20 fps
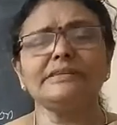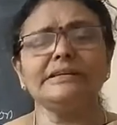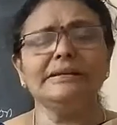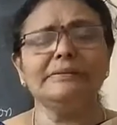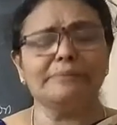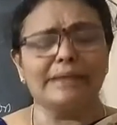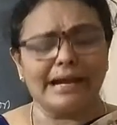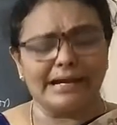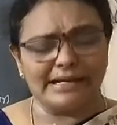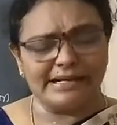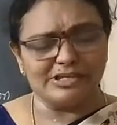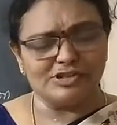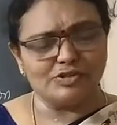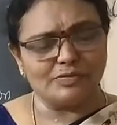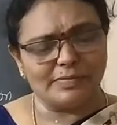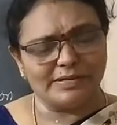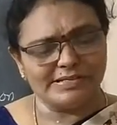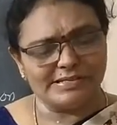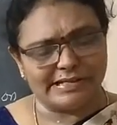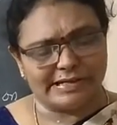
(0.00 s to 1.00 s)
He managed
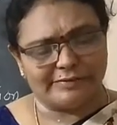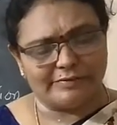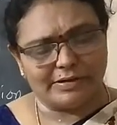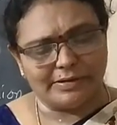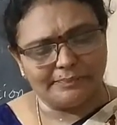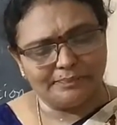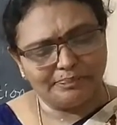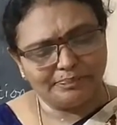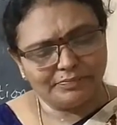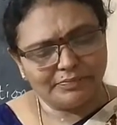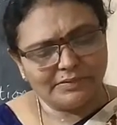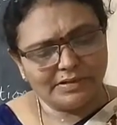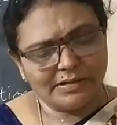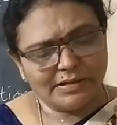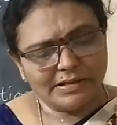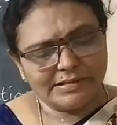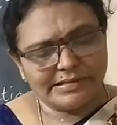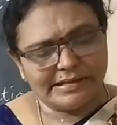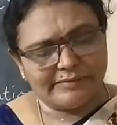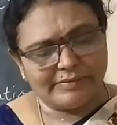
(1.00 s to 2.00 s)
to be saved.
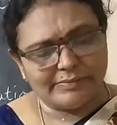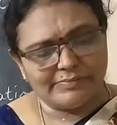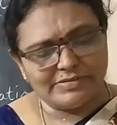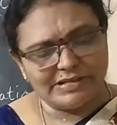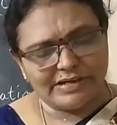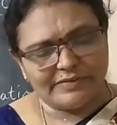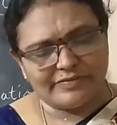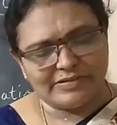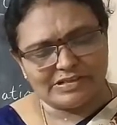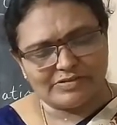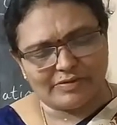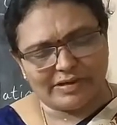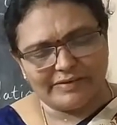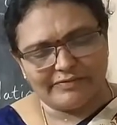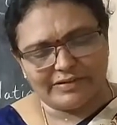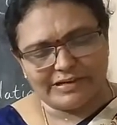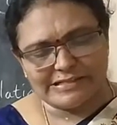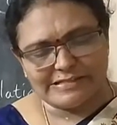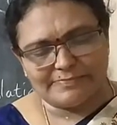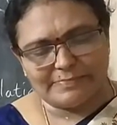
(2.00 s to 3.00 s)
Save himself, his
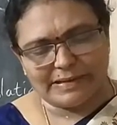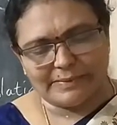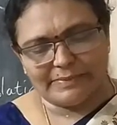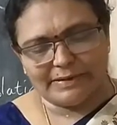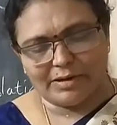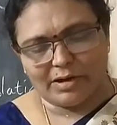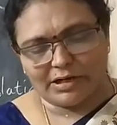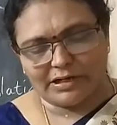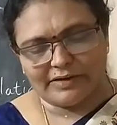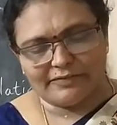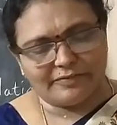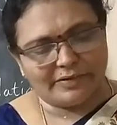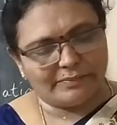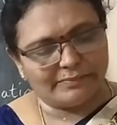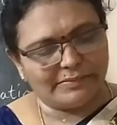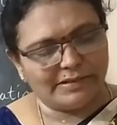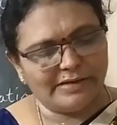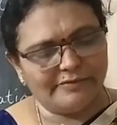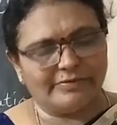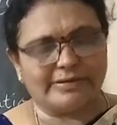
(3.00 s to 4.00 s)
wife and his baby daughter
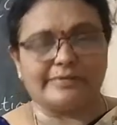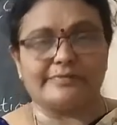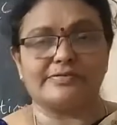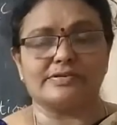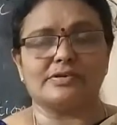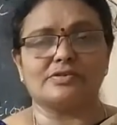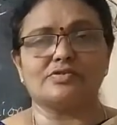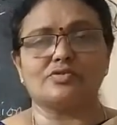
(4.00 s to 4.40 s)
from the waves.